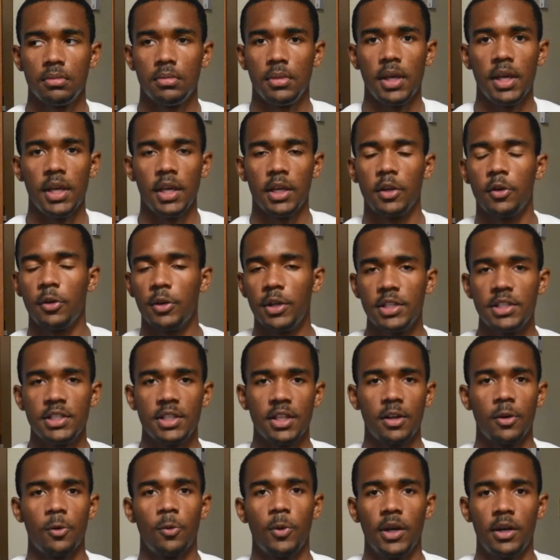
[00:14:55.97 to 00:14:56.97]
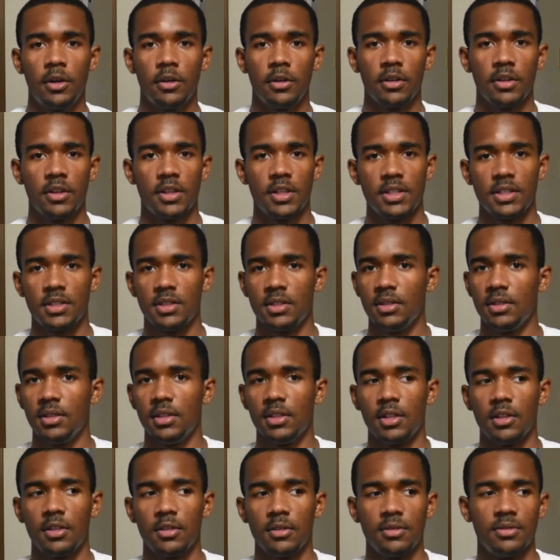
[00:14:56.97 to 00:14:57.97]
increase their wealth, is, you
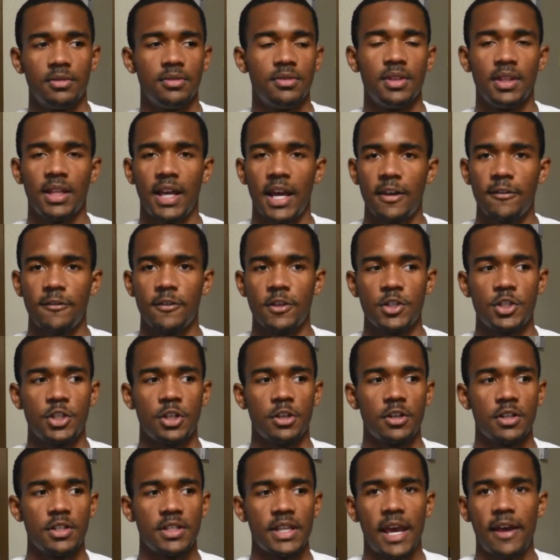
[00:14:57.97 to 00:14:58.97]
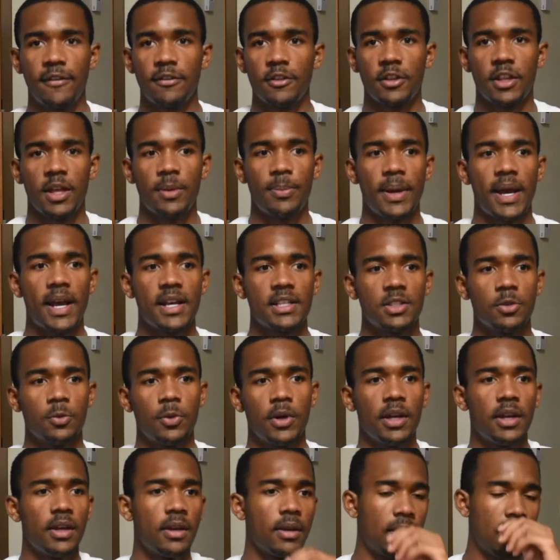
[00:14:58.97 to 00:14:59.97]
know, life insurance. After they pass
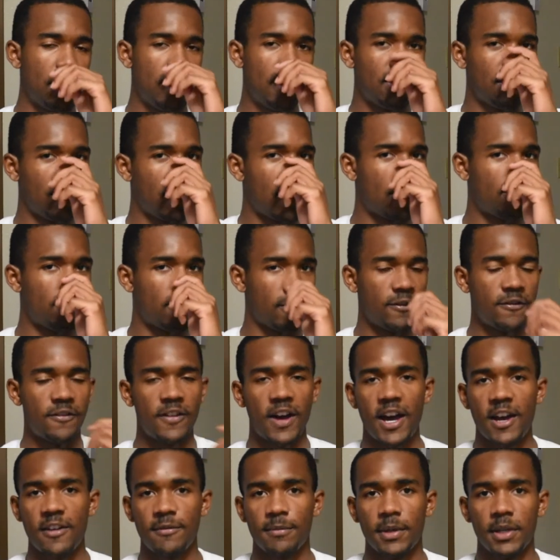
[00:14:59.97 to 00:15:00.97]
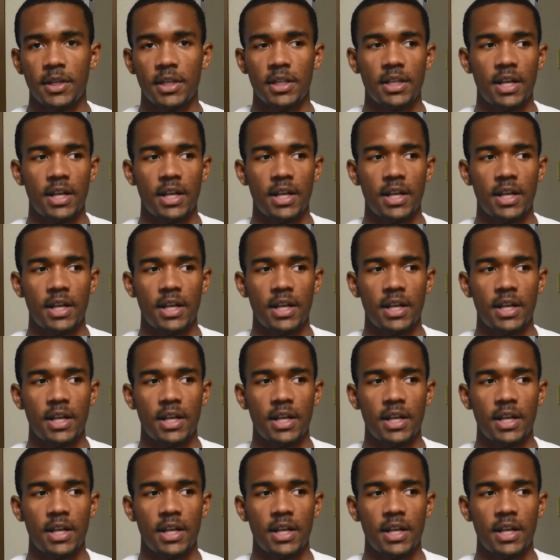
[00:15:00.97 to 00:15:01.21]
away, they have a $5 million